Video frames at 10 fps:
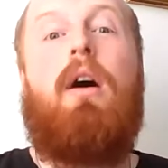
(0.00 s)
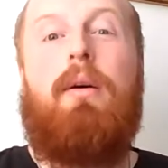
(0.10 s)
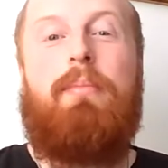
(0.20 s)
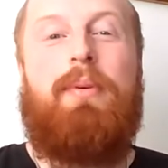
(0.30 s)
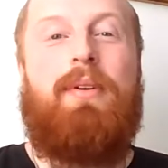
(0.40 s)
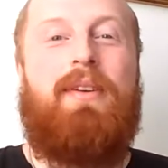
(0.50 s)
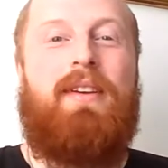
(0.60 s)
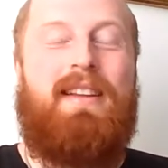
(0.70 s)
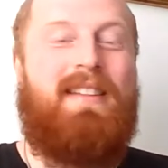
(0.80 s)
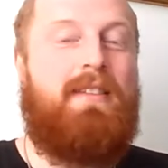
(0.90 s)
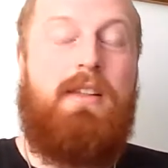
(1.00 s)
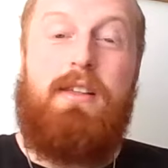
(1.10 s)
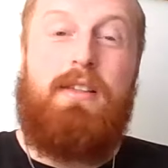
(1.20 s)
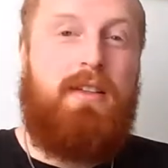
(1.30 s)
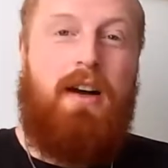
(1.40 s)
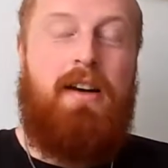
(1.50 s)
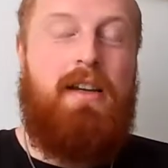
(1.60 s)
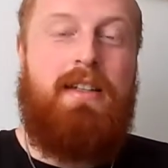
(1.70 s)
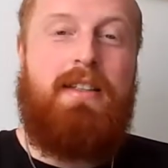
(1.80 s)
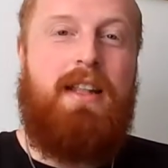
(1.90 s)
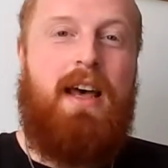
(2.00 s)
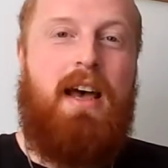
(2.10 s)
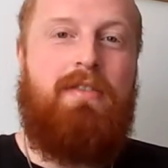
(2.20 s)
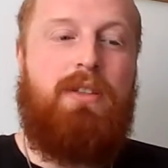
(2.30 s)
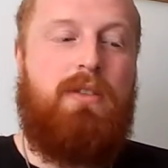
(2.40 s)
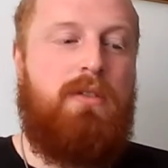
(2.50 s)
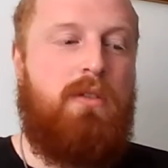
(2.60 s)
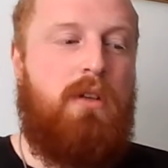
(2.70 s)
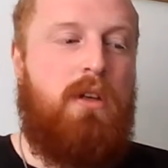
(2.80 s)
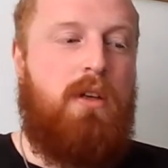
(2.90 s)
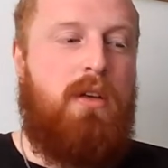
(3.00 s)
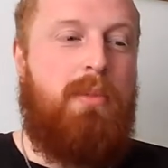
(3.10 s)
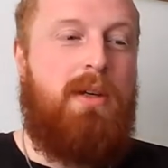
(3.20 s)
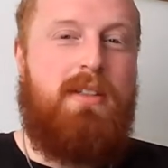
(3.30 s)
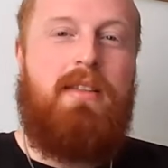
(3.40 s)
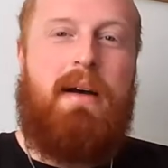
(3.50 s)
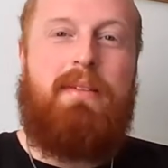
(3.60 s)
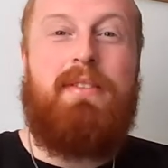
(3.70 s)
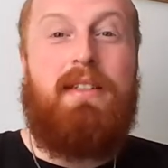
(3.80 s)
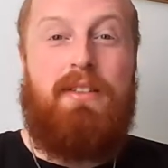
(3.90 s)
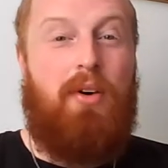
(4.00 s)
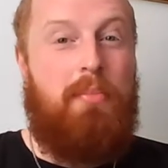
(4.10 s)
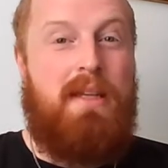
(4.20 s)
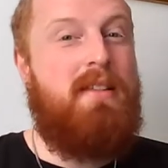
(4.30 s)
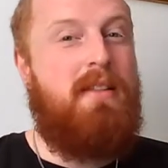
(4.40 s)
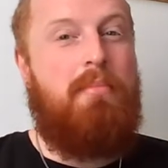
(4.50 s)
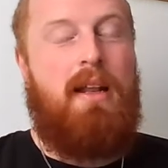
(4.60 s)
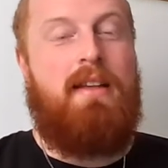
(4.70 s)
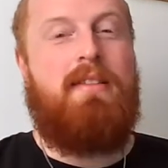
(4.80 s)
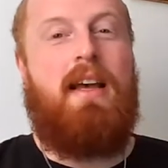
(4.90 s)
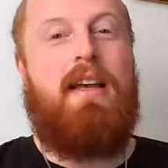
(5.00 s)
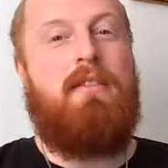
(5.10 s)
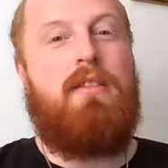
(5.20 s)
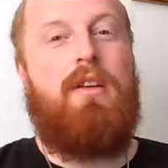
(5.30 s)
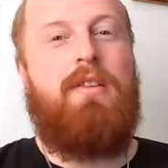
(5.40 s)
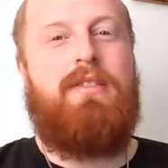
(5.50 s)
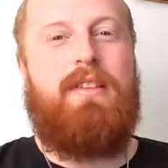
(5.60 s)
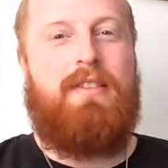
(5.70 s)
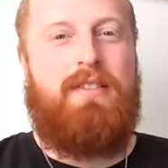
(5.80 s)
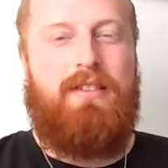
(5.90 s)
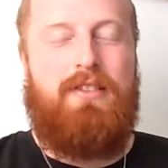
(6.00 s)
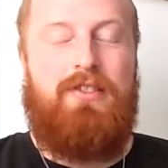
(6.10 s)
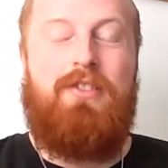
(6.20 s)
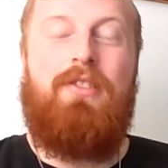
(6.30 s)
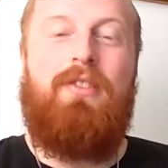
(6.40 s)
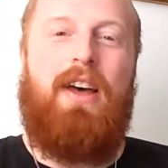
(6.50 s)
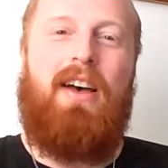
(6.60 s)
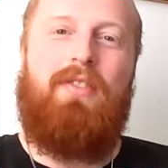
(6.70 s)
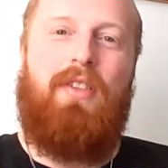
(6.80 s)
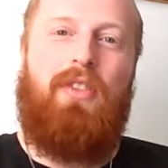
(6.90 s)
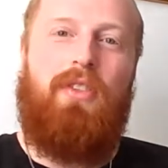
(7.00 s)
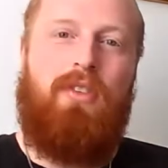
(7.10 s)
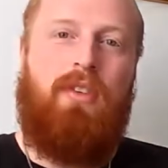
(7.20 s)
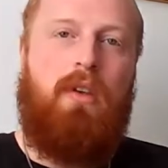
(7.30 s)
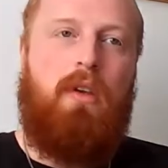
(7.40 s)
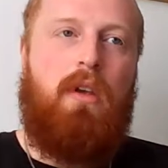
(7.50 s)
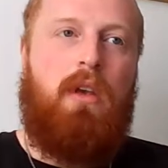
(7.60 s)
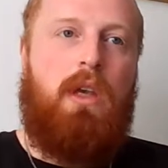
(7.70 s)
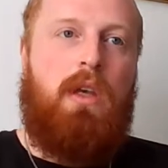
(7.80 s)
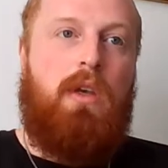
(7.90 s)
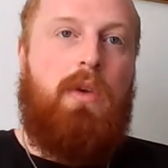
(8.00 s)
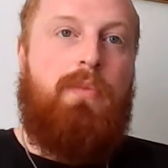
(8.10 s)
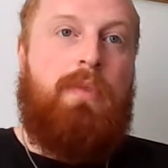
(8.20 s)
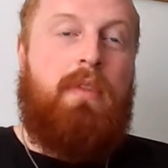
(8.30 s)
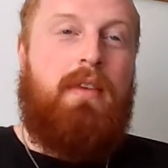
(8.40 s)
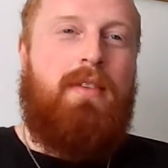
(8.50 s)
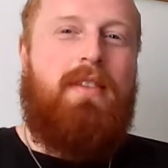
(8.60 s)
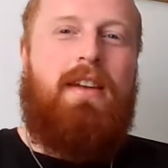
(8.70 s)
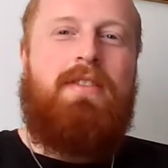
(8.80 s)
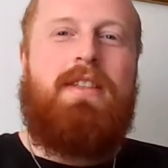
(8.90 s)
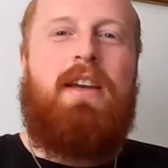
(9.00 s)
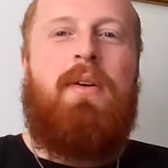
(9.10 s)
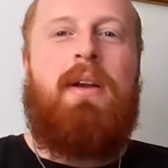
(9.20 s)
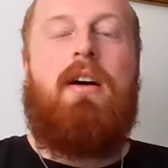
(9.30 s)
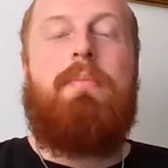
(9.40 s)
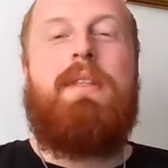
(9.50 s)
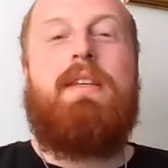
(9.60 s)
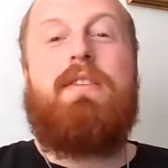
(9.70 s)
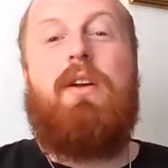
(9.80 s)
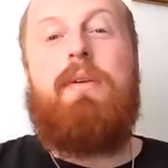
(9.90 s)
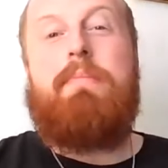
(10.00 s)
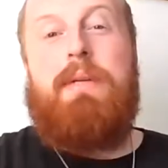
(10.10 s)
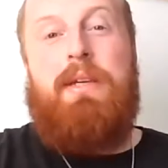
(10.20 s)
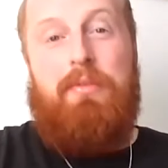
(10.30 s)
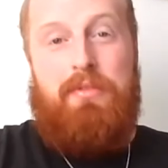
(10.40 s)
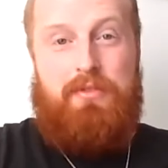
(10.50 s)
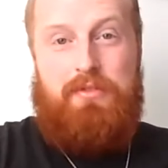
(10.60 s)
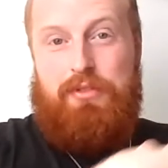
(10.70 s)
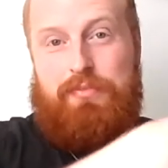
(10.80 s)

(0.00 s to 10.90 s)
up into the sky, into the heavens, because the mountaintop is the place that is closest to the heavens. So there is a going up and there's a going beyond.